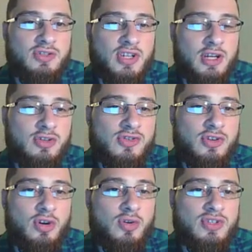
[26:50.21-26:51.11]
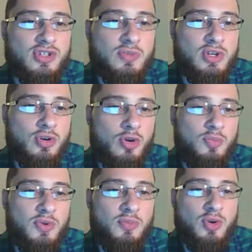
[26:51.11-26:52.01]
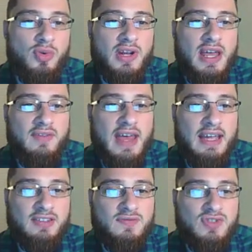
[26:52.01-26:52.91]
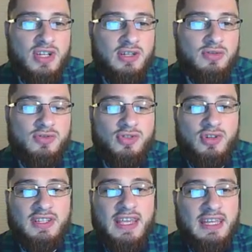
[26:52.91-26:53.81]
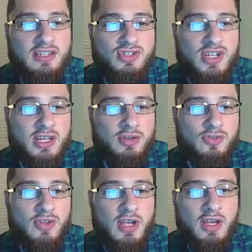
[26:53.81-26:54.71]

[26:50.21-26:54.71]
channels, they're always going to be open, but we're going to have active channels or gated channels.